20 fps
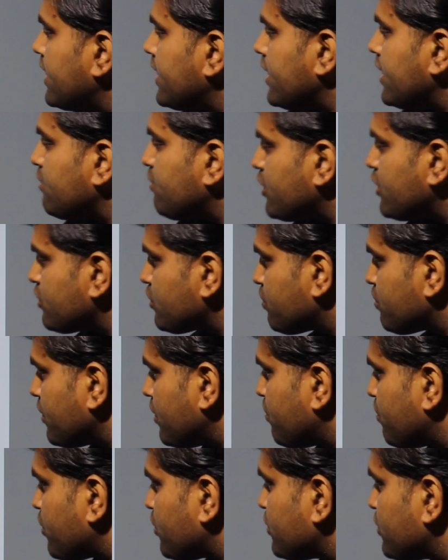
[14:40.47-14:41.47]
Then
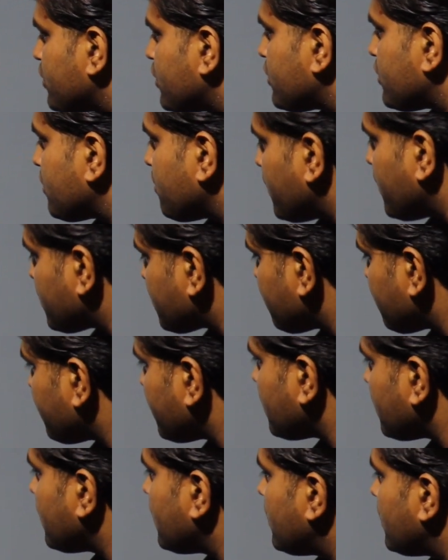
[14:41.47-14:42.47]
basophil progenitor,
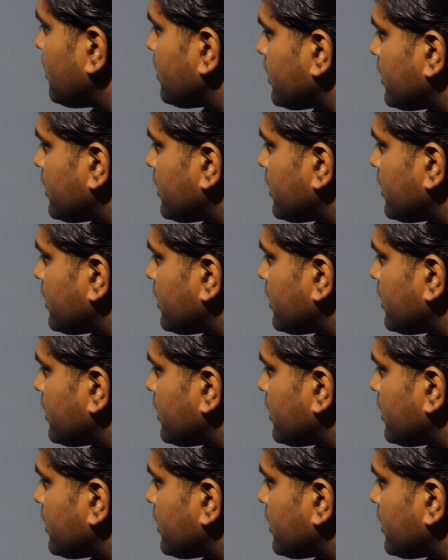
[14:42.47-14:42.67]
basophil